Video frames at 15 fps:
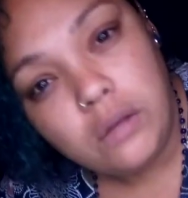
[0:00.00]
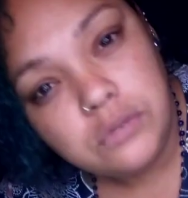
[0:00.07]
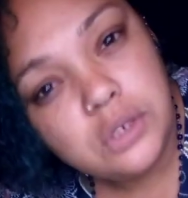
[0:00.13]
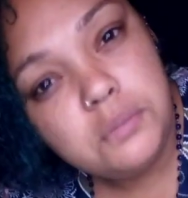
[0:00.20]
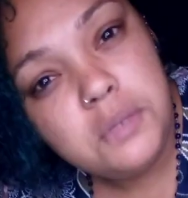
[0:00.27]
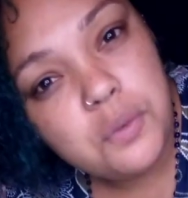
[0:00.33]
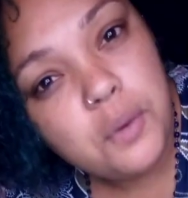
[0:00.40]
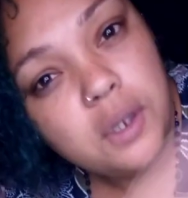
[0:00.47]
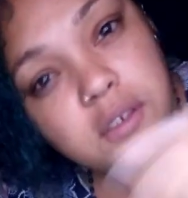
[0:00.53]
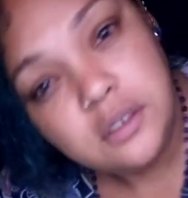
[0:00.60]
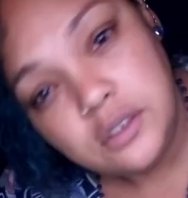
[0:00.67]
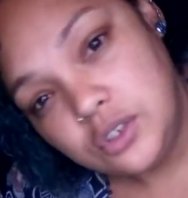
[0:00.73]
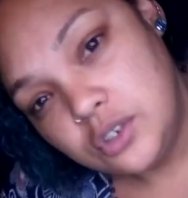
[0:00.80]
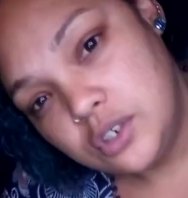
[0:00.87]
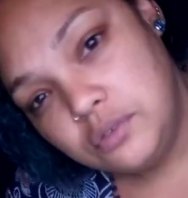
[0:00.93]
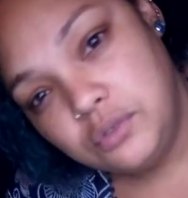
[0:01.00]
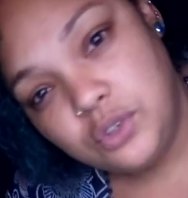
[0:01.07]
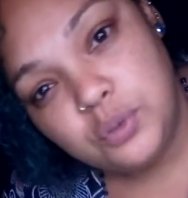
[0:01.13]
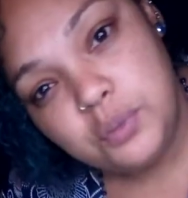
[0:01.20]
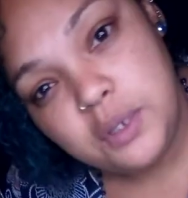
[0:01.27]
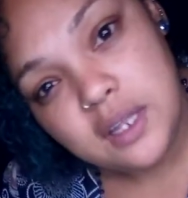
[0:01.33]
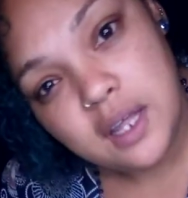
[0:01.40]
So me wanting, you know,
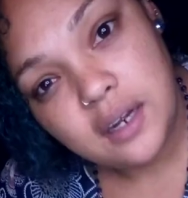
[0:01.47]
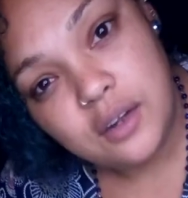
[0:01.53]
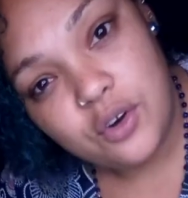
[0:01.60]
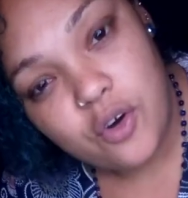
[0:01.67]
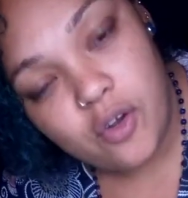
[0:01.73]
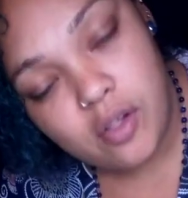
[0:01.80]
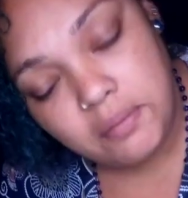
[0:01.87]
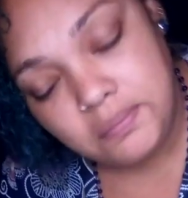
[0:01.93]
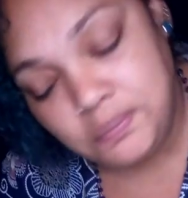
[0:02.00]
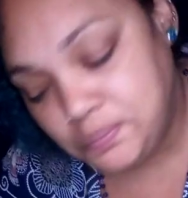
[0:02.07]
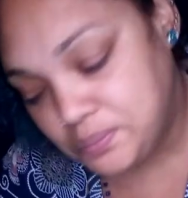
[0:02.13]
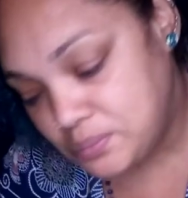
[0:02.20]
to be that girl,